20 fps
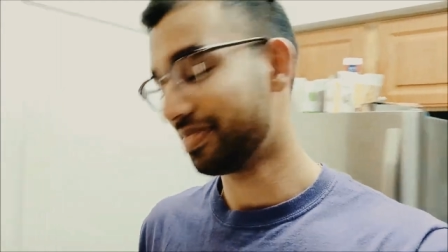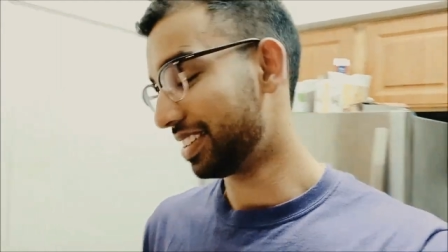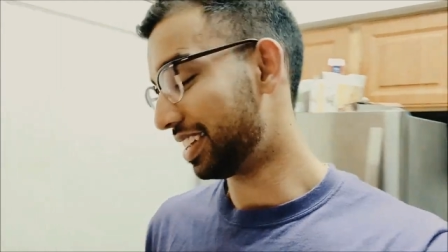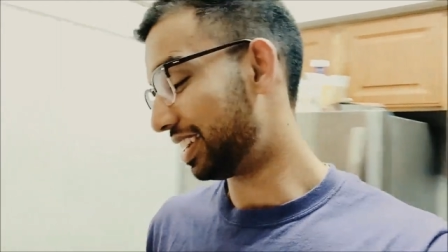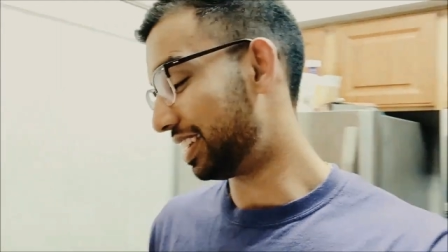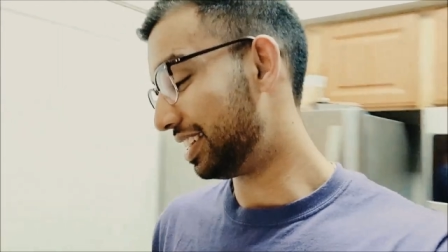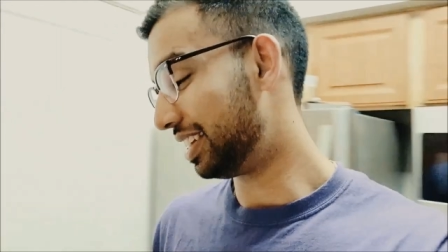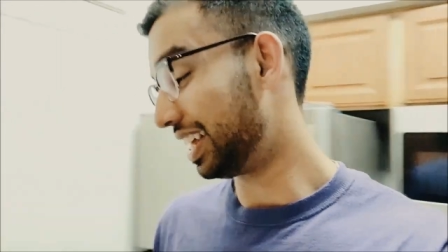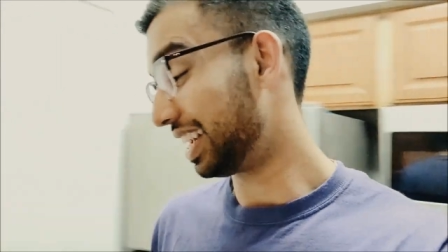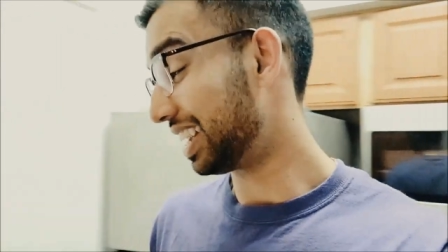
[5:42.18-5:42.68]

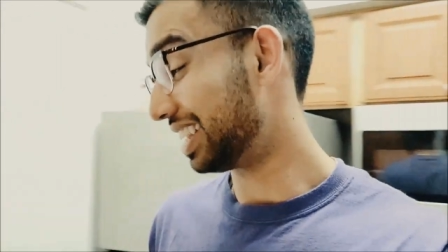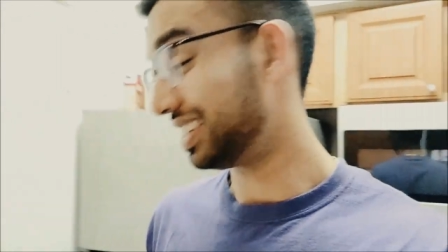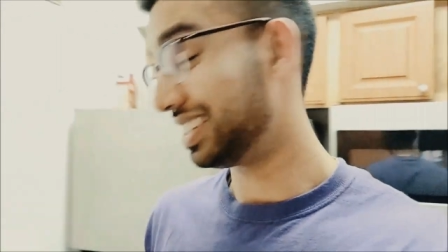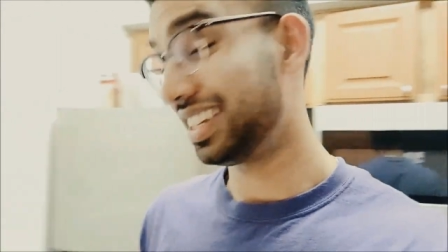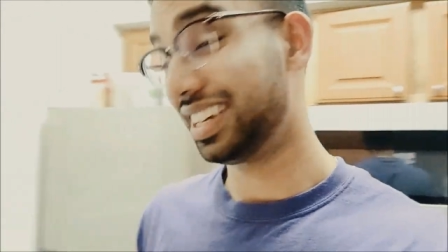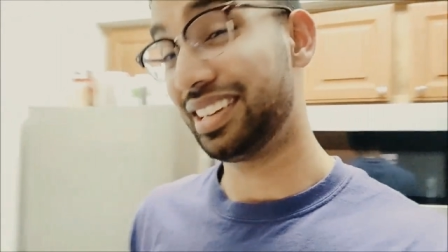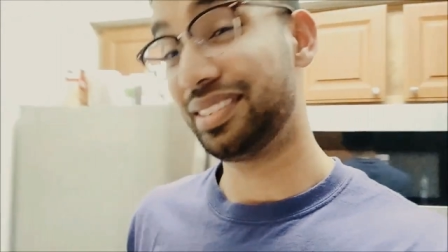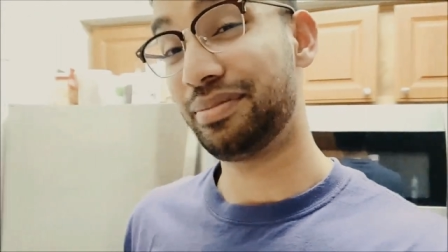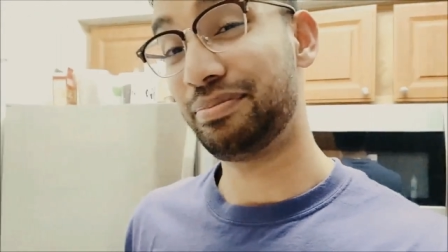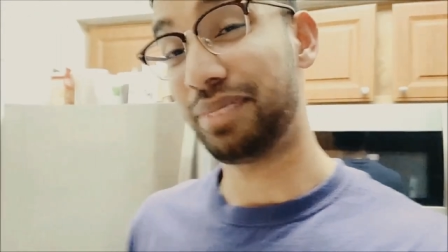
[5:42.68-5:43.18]
Uh, like I
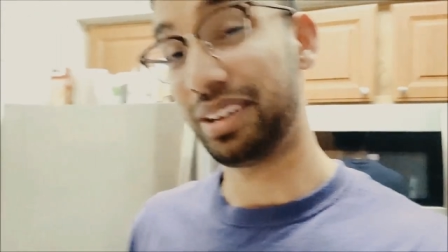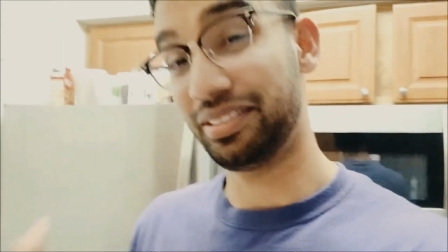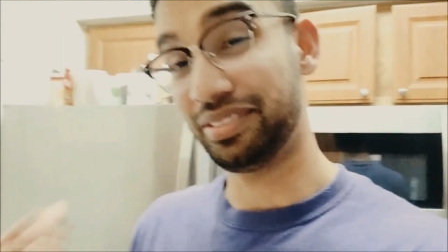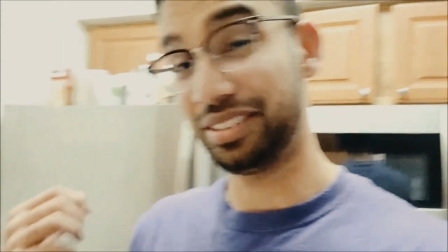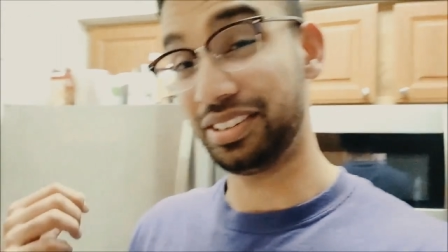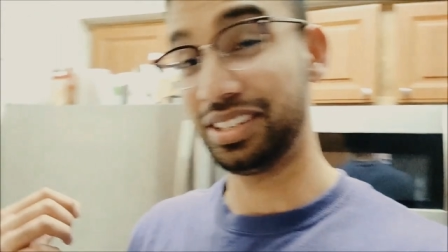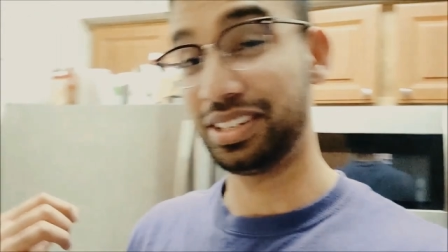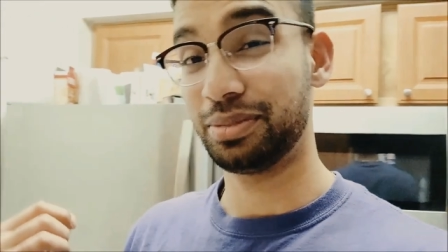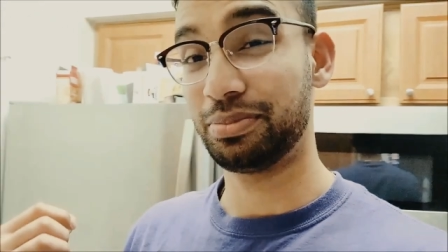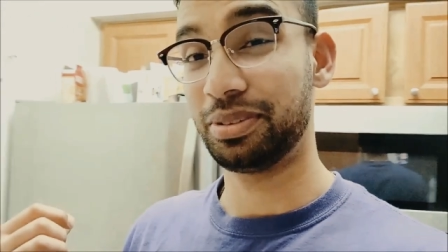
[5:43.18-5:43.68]
said, my
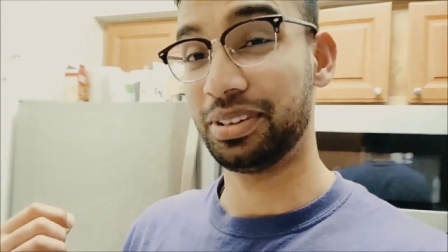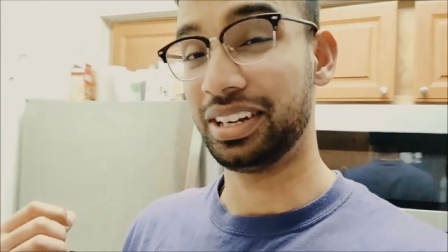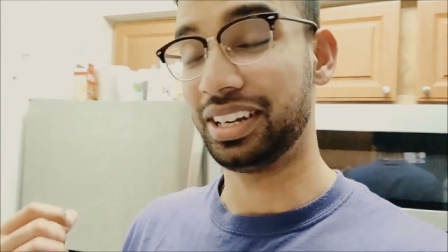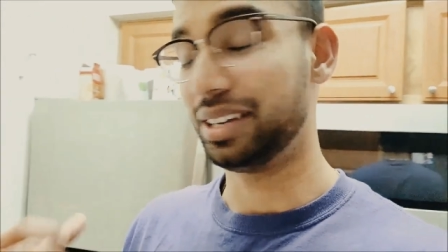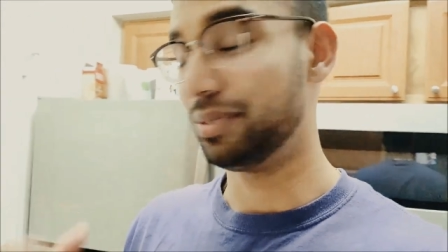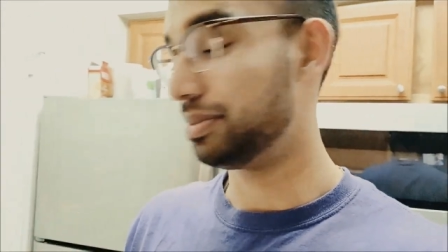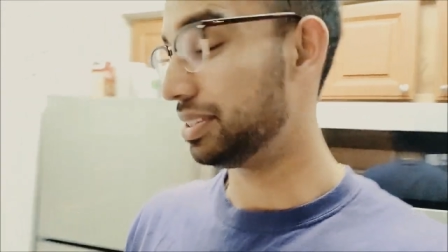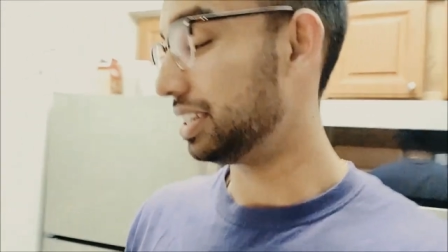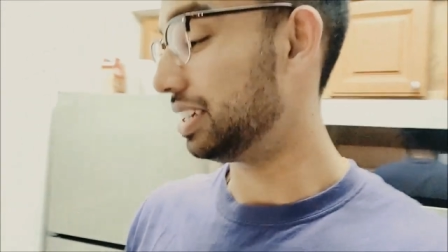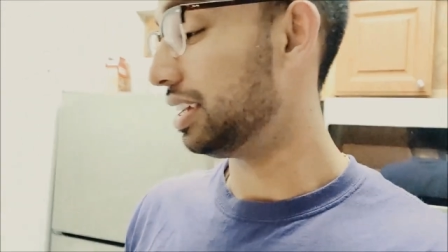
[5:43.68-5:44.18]
fridge is pretty
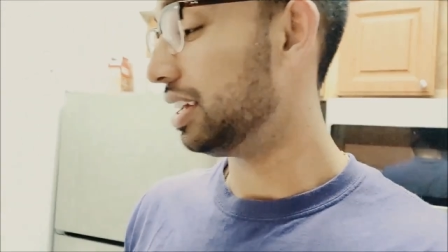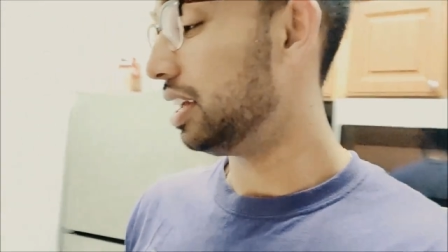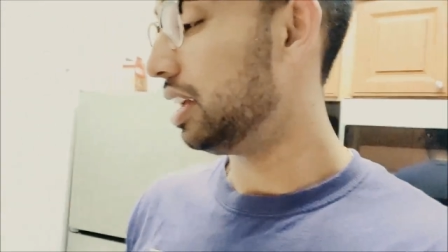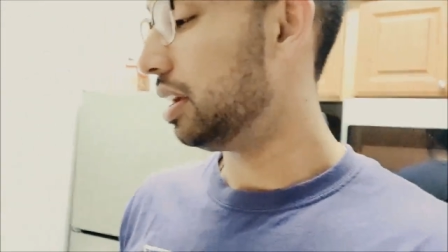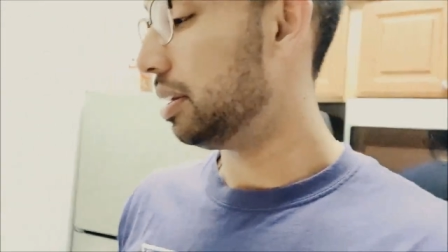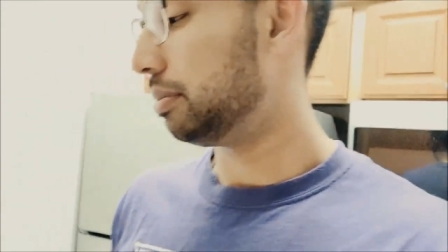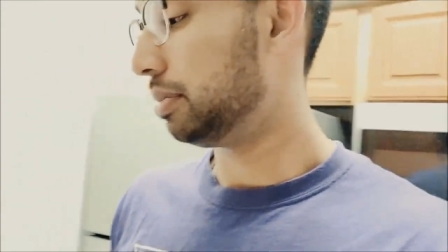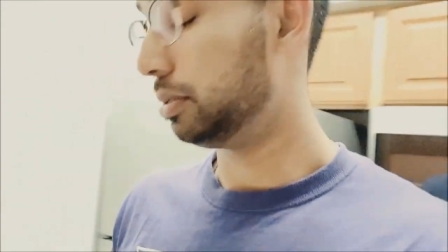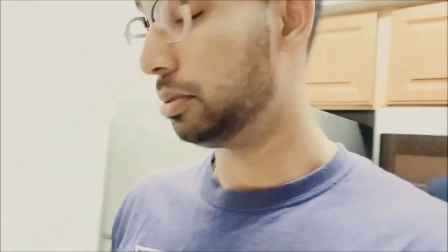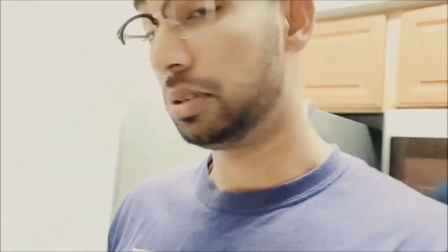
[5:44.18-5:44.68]
empty,
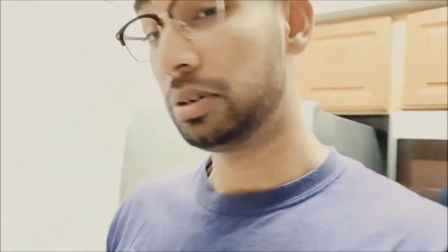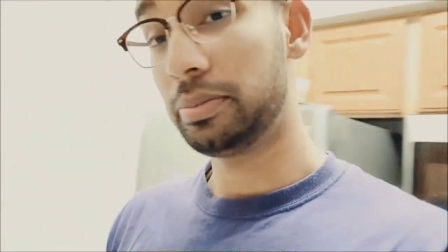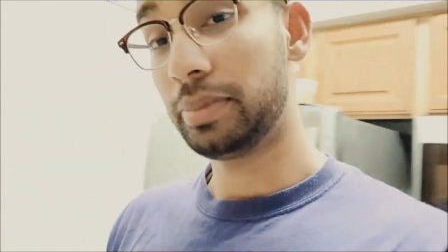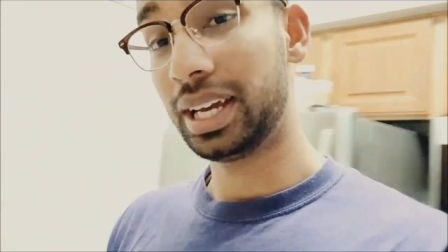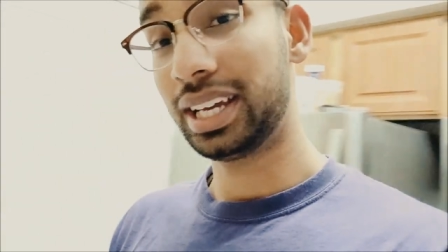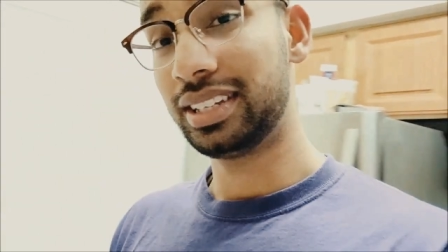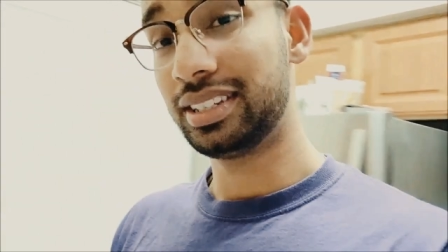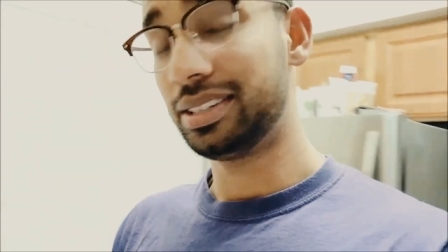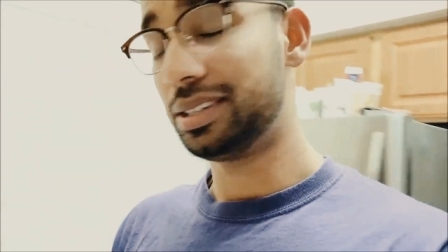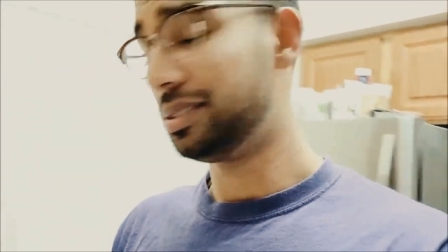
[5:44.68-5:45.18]
but we'll
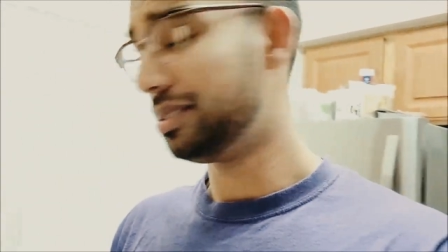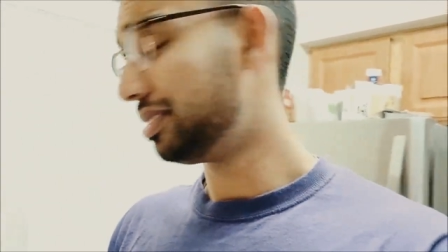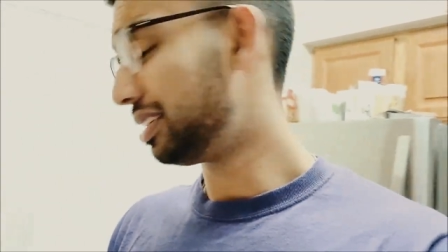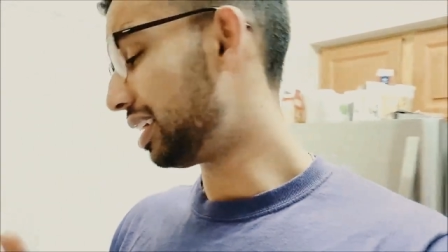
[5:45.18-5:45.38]
make do.